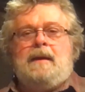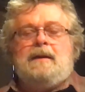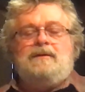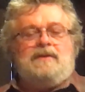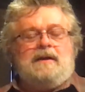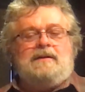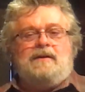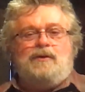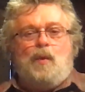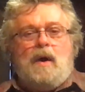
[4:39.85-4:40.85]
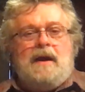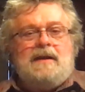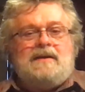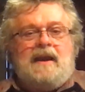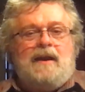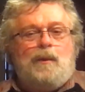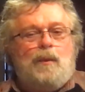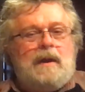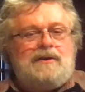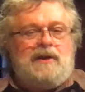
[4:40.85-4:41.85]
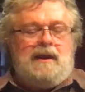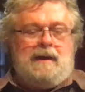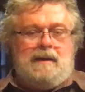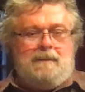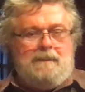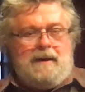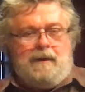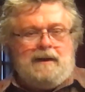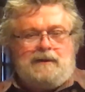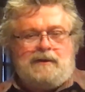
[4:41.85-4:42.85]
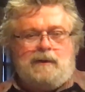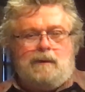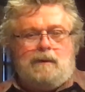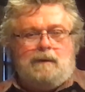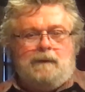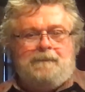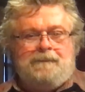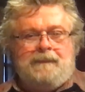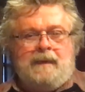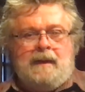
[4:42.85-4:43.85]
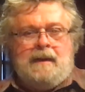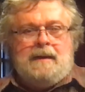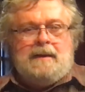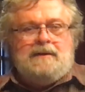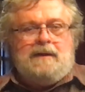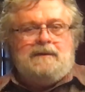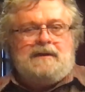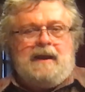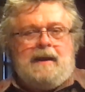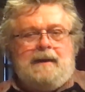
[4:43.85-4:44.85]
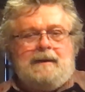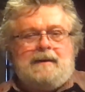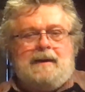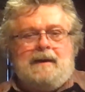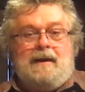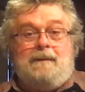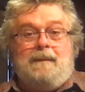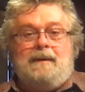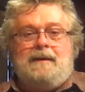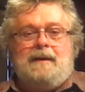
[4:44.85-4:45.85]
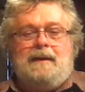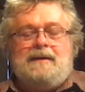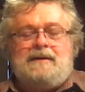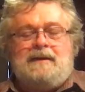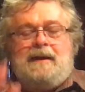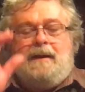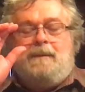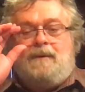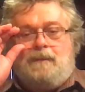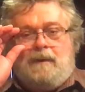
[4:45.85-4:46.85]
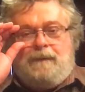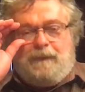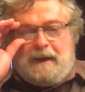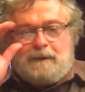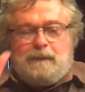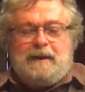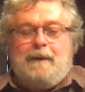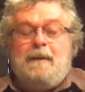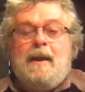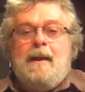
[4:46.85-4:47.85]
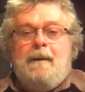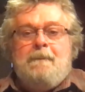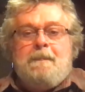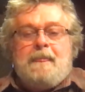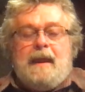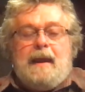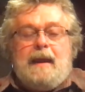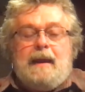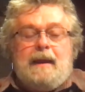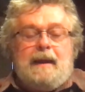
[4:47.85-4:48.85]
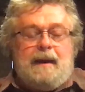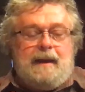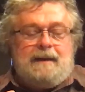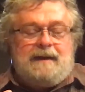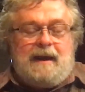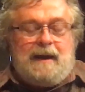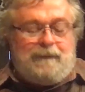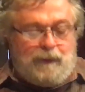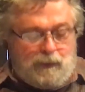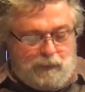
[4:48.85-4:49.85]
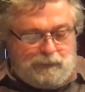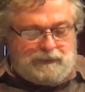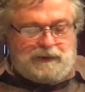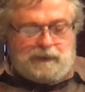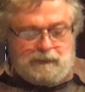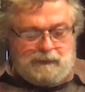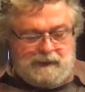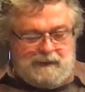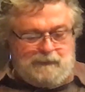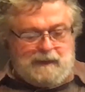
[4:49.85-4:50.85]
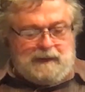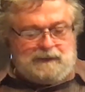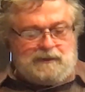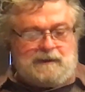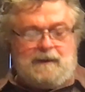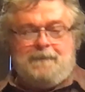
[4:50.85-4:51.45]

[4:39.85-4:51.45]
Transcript: Jesus was enriching Mary's soul she was taking the time to listen to him, to reflect with him, and to have her own soul enriched.